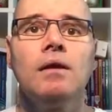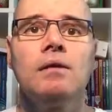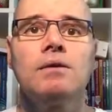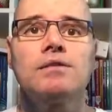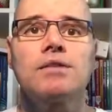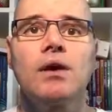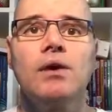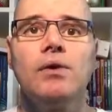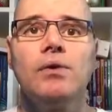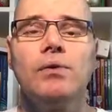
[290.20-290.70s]

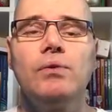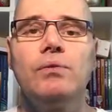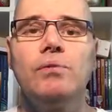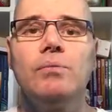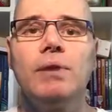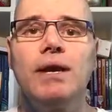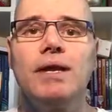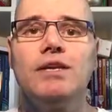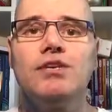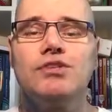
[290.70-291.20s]
So
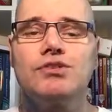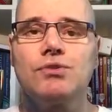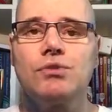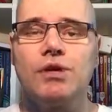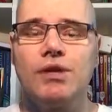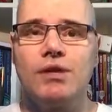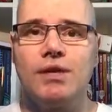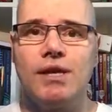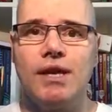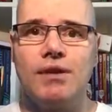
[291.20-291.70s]
making sure
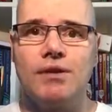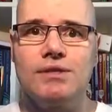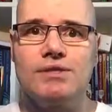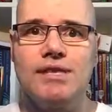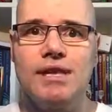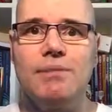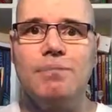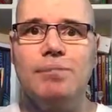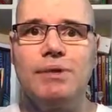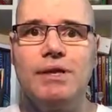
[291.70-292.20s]
that you get your
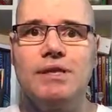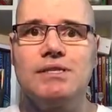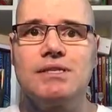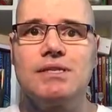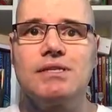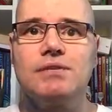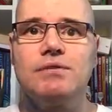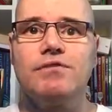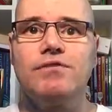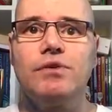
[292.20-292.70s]
10
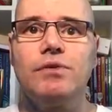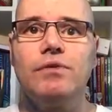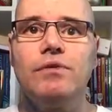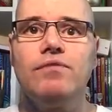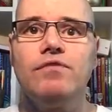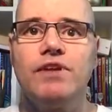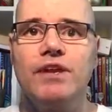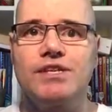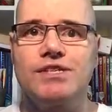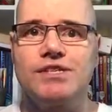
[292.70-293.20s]
pieces of fruit
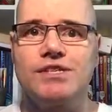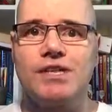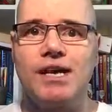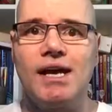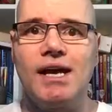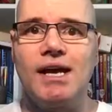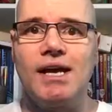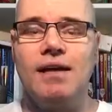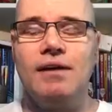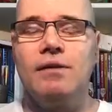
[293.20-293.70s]
and veg a
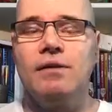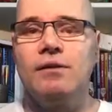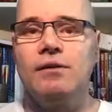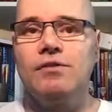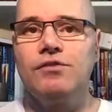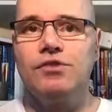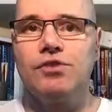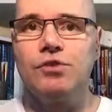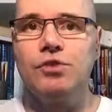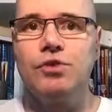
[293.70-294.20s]
day,
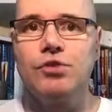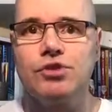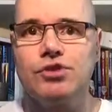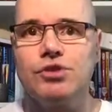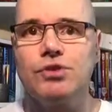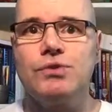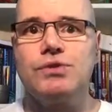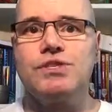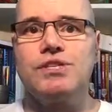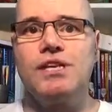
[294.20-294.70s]
do your
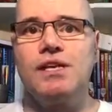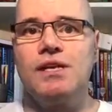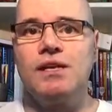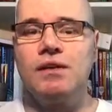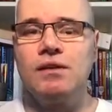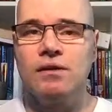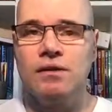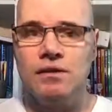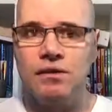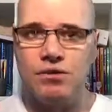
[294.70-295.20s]

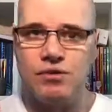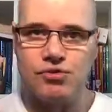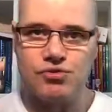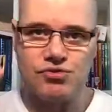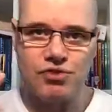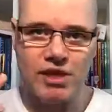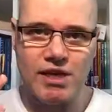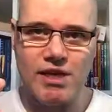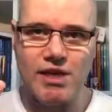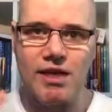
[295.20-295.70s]
juicing,
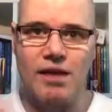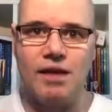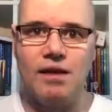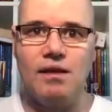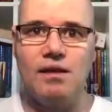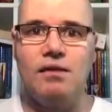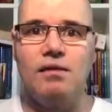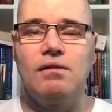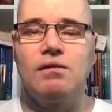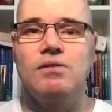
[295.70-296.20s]
drink
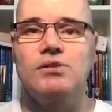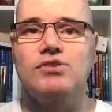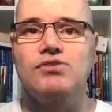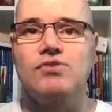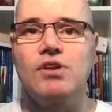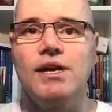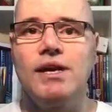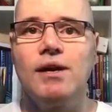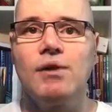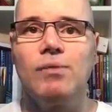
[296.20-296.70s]
it
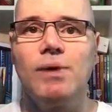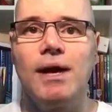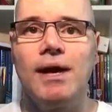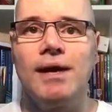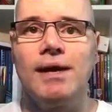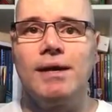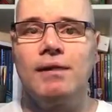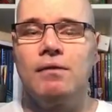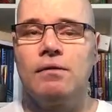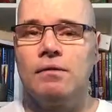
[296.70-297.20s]
straight
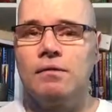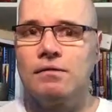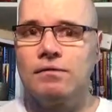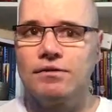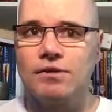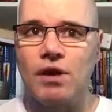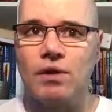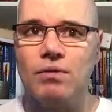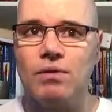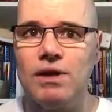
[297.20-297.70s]
away,
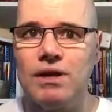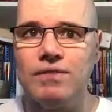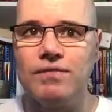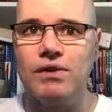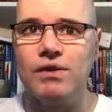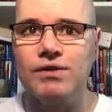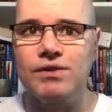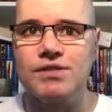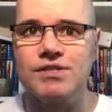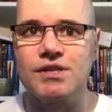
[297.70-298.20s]
don't leave
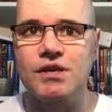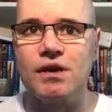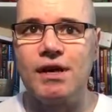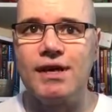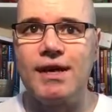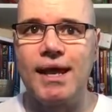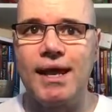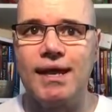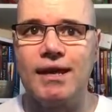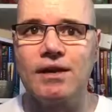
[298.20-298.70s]
it on the
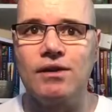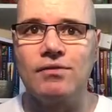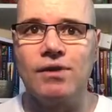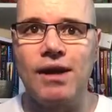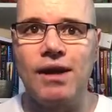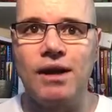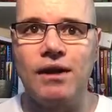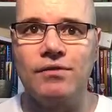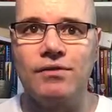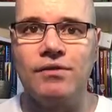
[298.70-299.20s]
side hanging
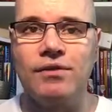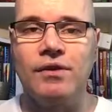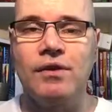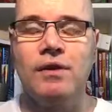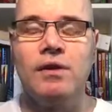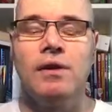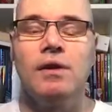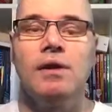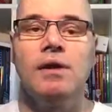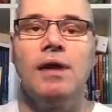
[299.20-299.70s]
around.
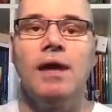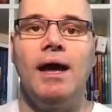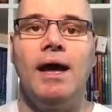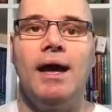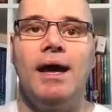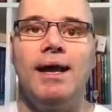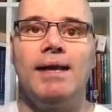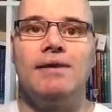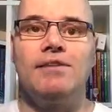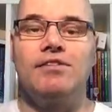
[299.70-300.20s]

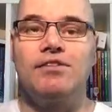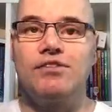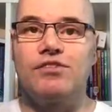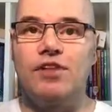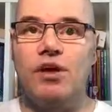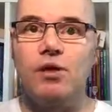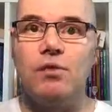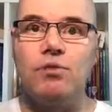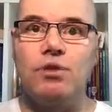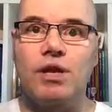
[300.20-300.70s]
and
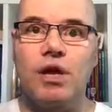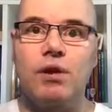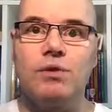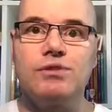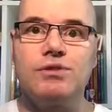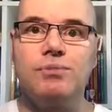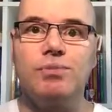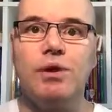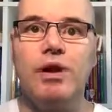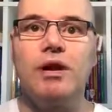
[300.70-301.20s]
don't go
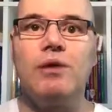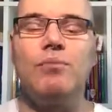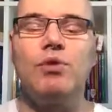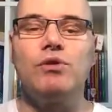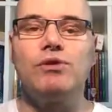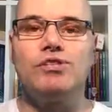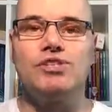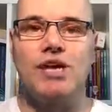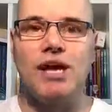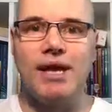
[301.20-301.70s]
to Pret a
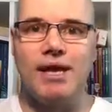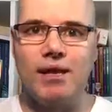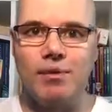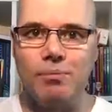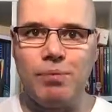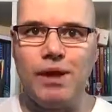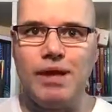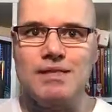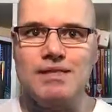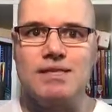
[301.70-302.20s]
Manger
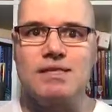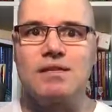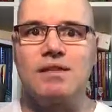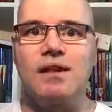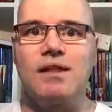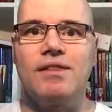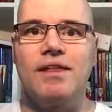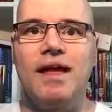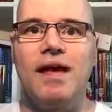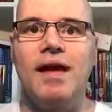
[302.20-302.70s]
and places
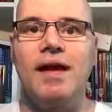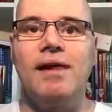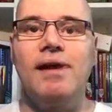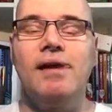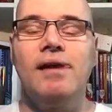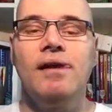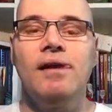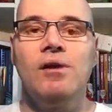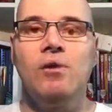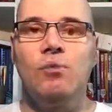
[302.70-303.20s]
like that
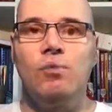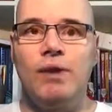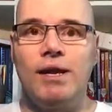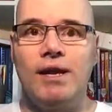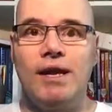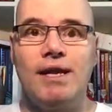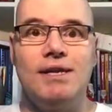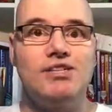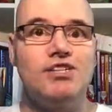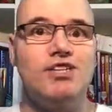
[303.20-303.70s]
where
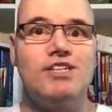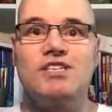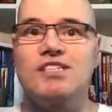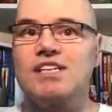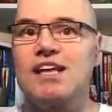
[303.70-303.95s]
they're just